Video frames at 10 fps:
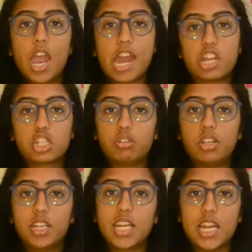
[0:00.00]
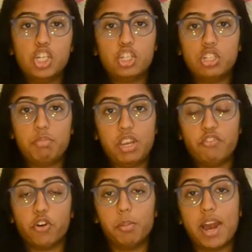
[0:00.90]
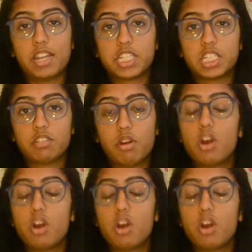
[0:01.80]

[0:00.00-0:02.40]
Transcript: and Australian Asian debate formats.